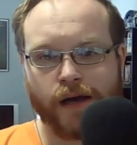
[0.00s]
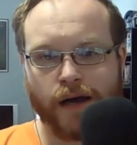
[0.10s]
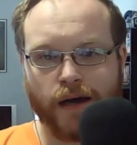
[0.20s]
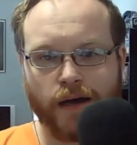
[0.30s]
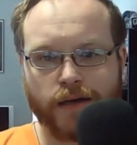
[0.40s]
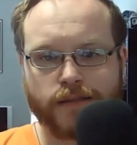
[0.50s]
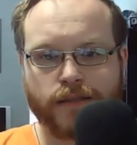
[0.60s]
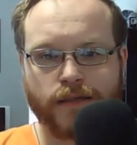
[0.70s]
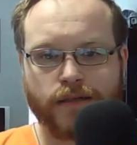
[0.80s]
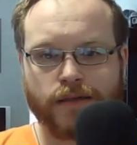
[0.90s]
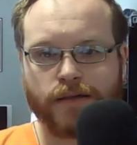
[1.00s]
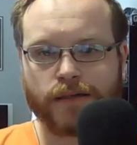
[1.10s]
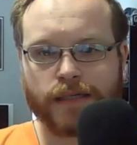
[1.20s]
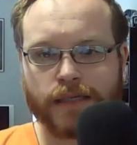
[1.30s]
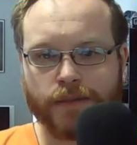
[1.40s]
to
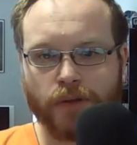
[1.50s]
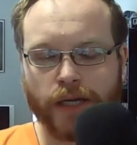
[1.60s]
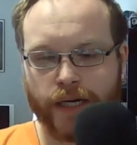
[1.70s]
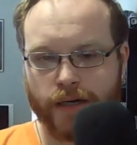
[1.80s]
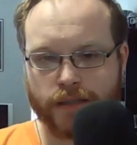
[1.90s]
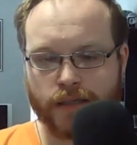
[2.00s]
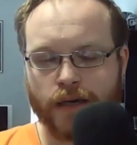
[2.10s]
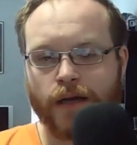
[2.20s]
key players.